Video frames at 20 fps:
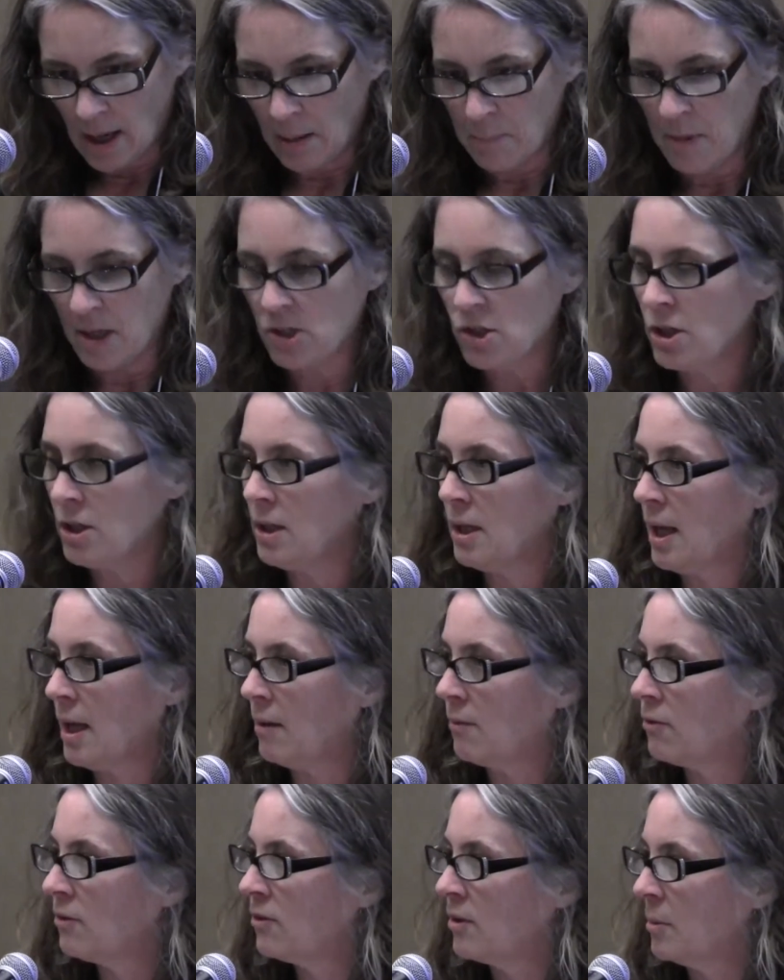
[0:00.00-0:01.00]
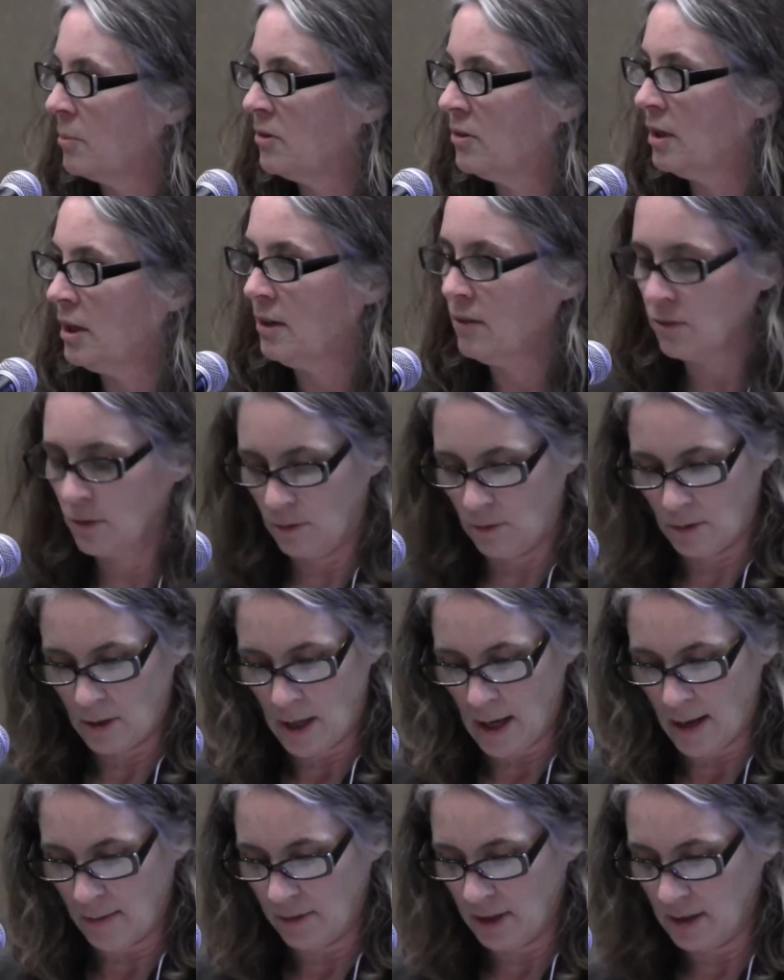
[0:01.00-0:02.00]
I mentioned that some cities are
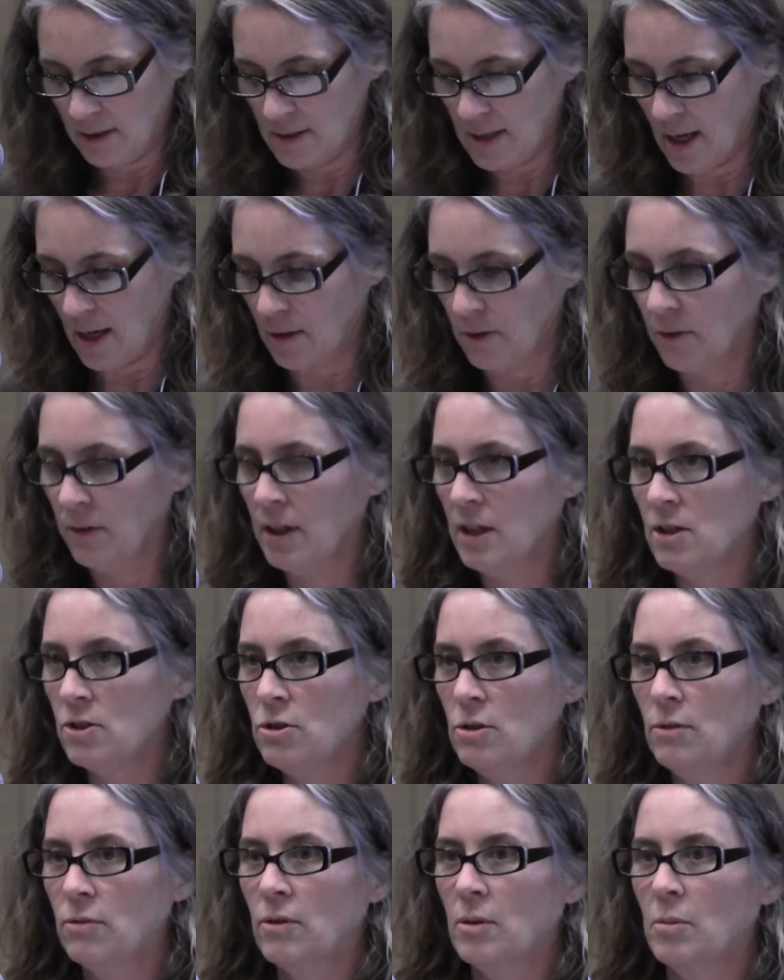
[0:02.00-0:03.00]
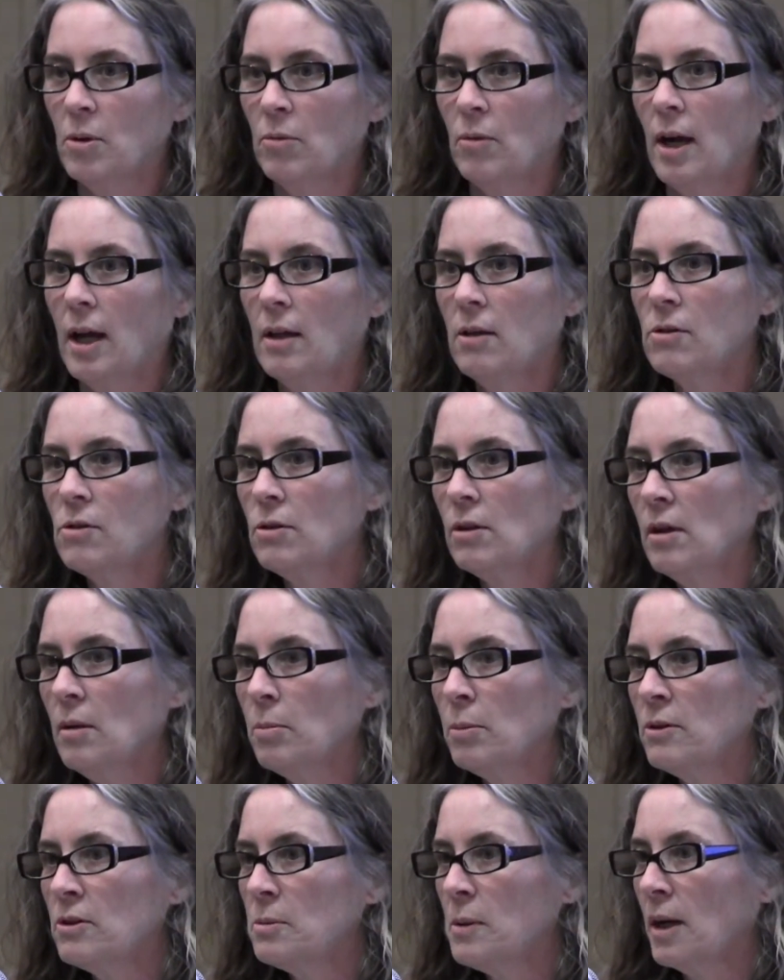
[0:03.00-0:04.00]
having to tackle the issue from a regulatory
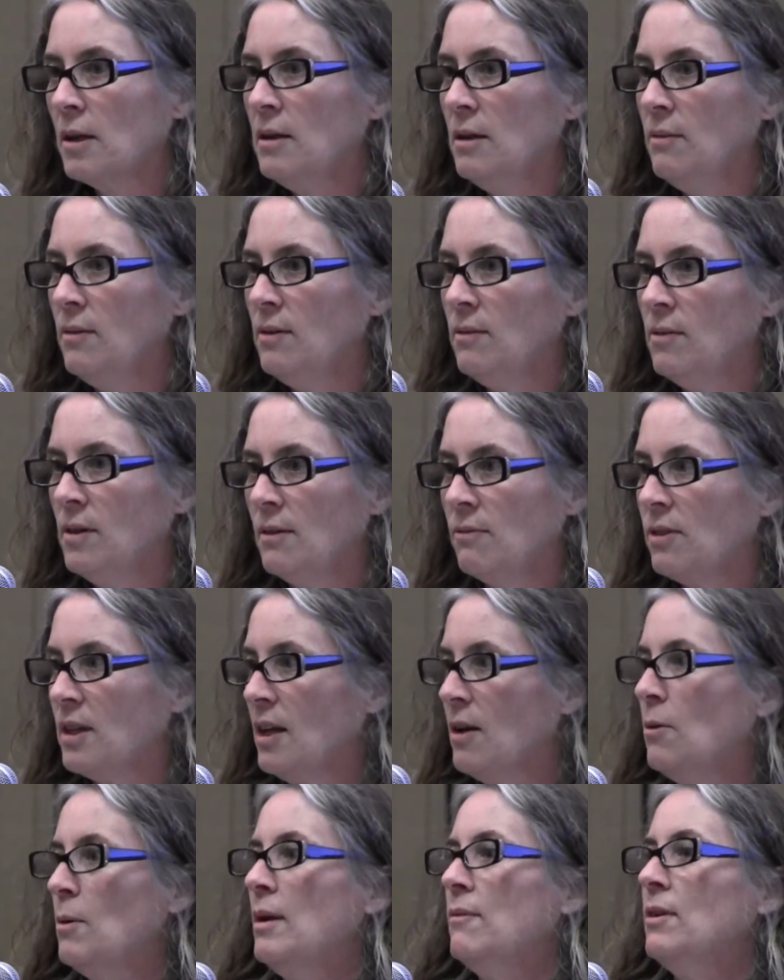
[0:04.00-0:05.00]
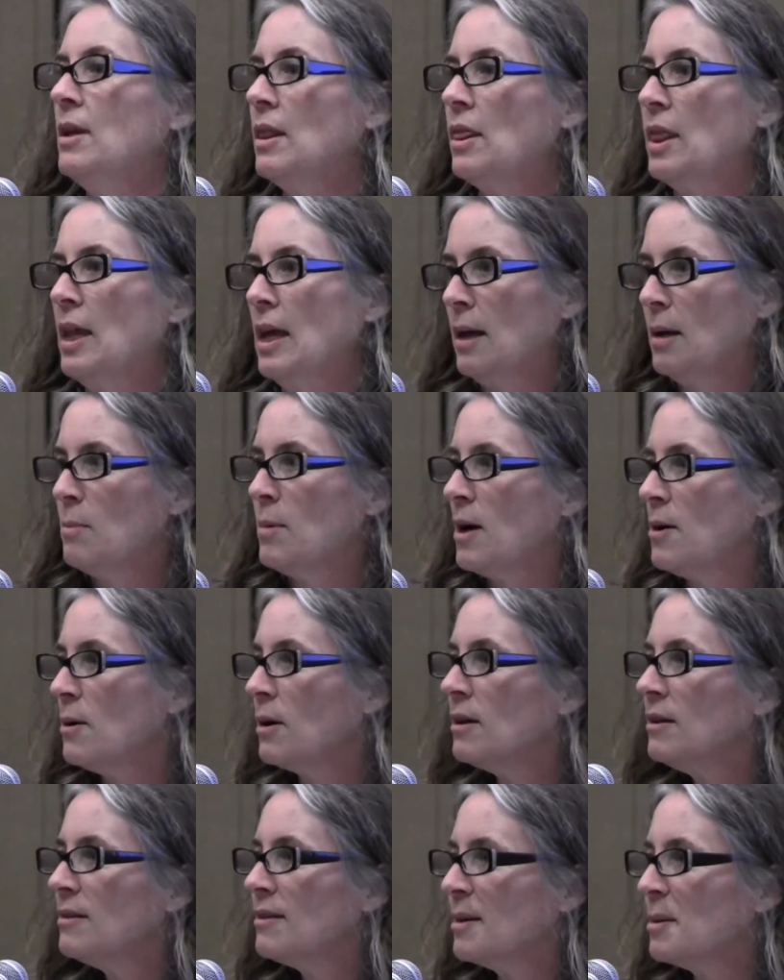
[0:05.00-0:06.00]
perspective, even if they don't even think
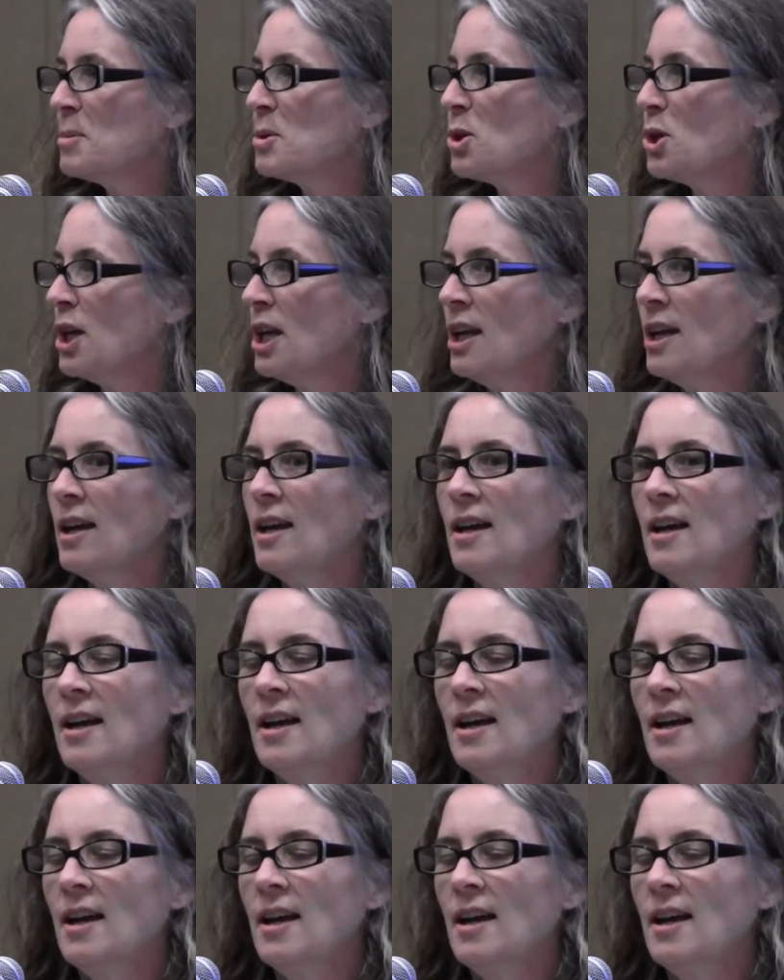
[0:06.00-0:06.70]
about consumption